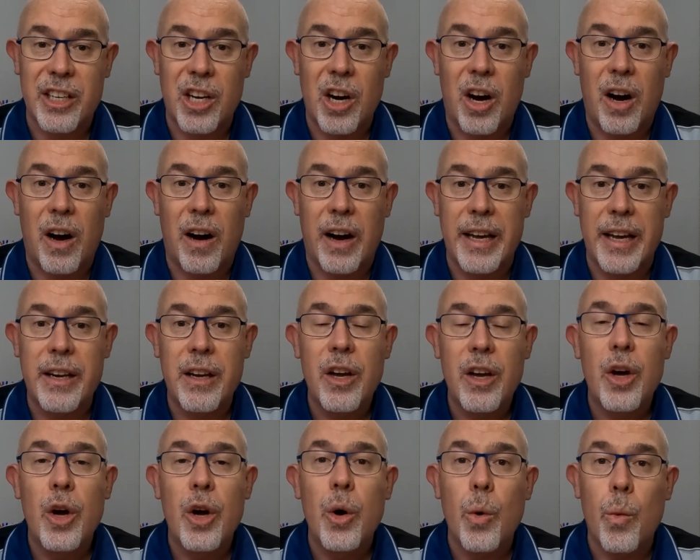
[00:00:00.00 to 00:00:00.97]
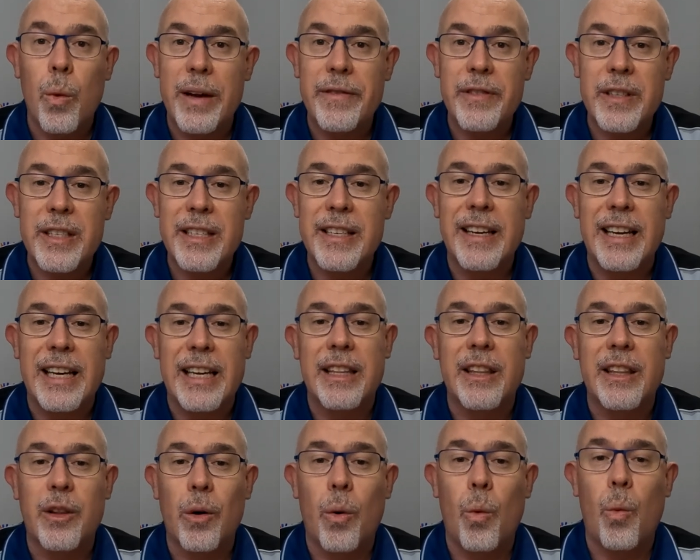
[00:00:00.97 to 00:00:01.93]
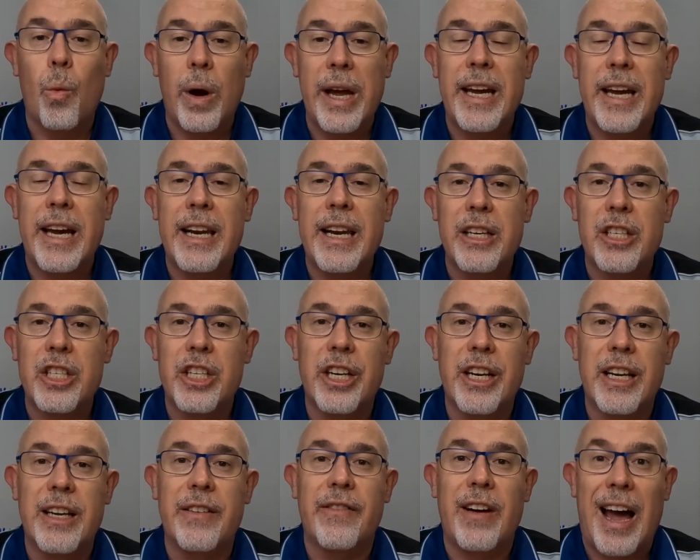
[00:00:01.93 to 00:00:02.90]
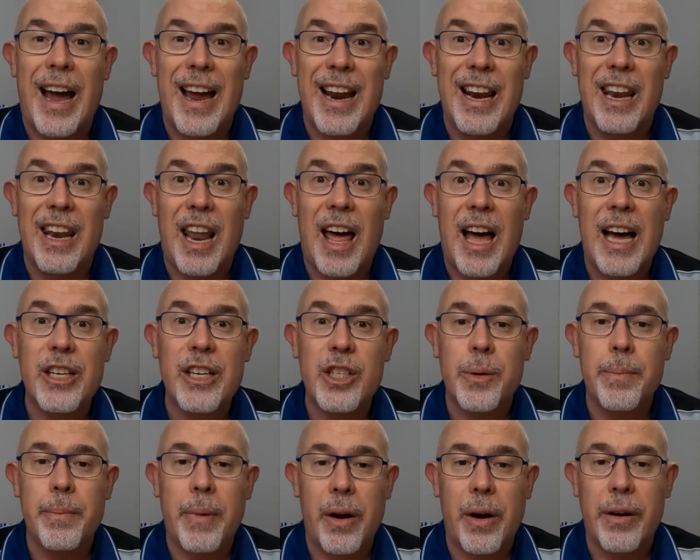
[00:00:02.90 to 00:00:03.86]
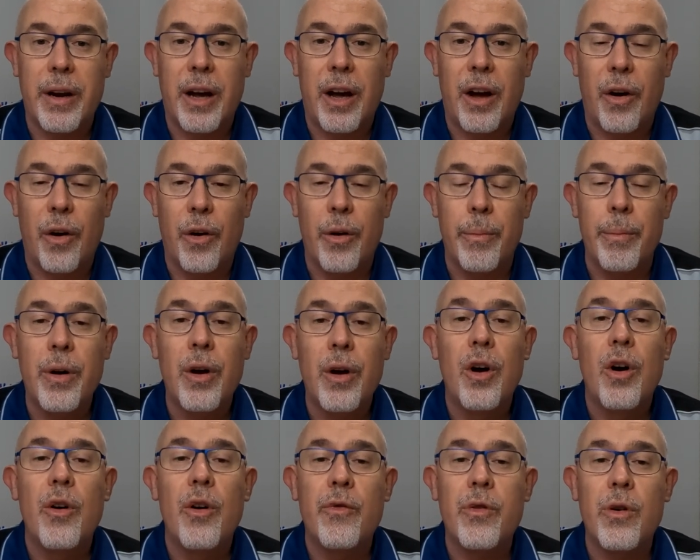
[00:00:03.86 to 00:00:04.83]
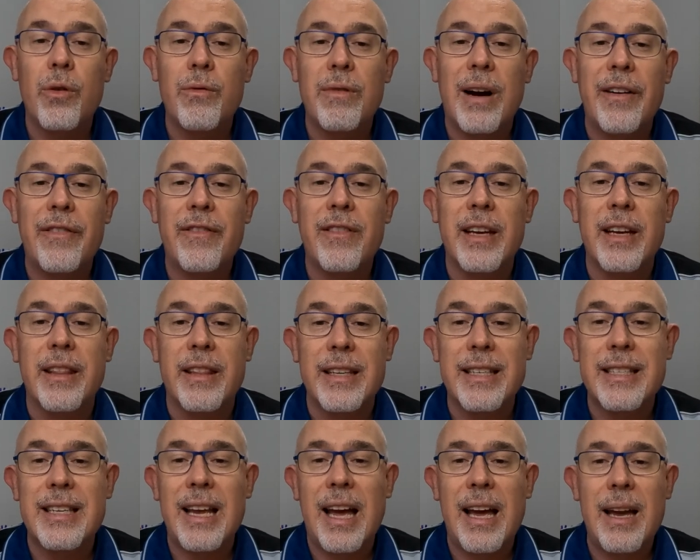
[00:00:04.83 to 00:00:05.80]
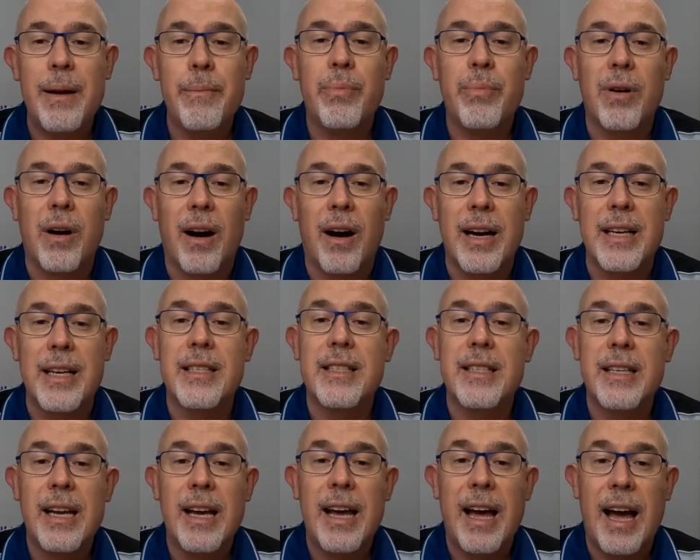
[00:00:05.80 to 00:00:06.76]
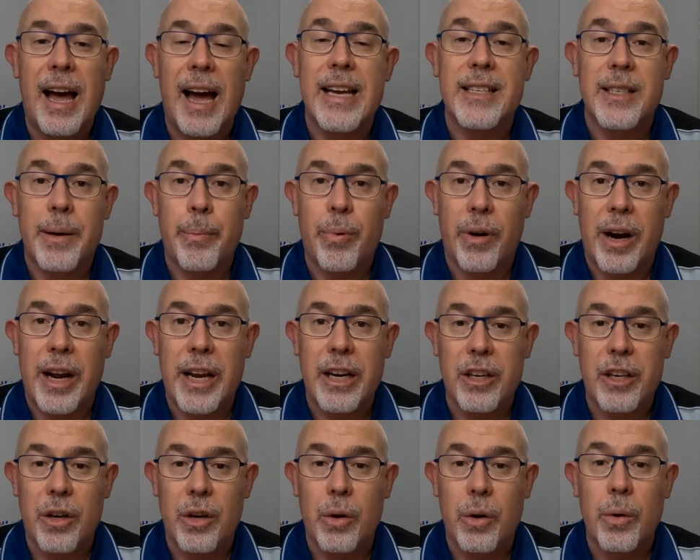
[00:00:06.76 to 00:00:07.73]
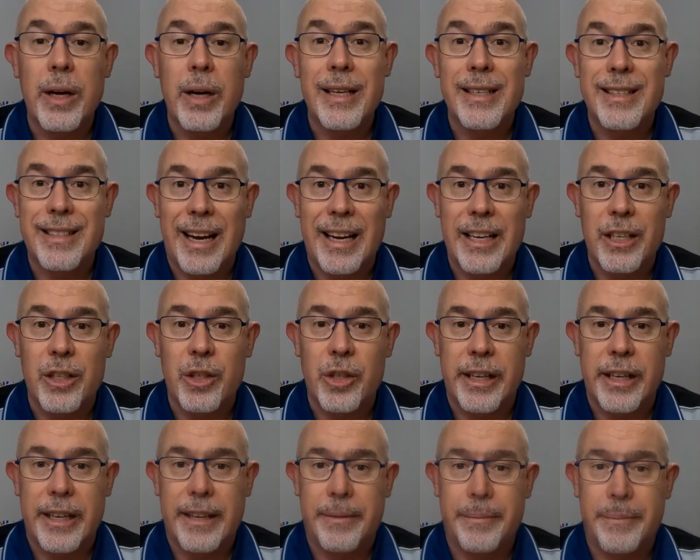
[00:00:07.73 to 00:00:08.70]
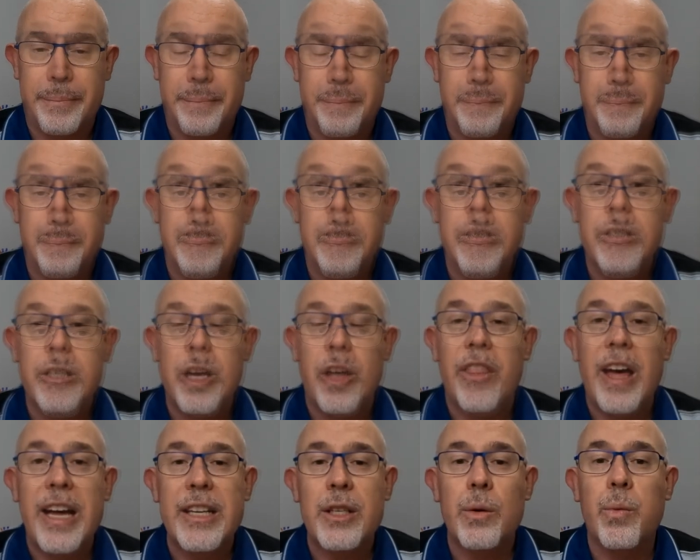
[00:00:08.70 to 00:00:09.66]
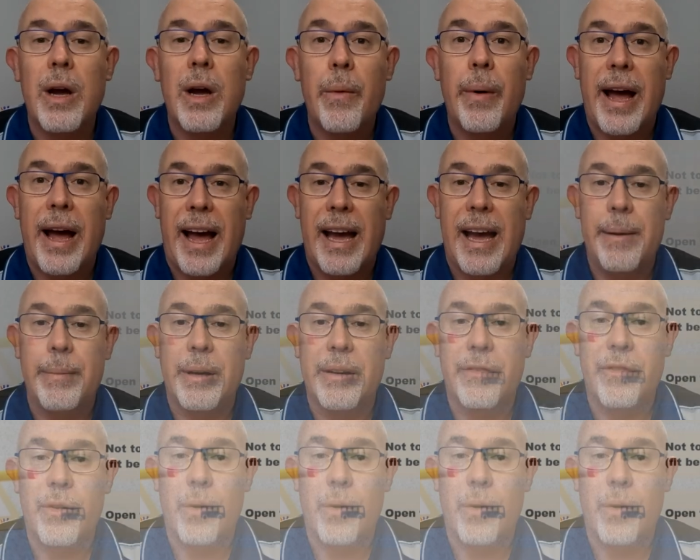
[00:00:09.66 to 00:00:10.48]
a guide, we've seen that we can achieve a larger motorhome for roughly the same price as a brand new Daintree. So that's where we're aiming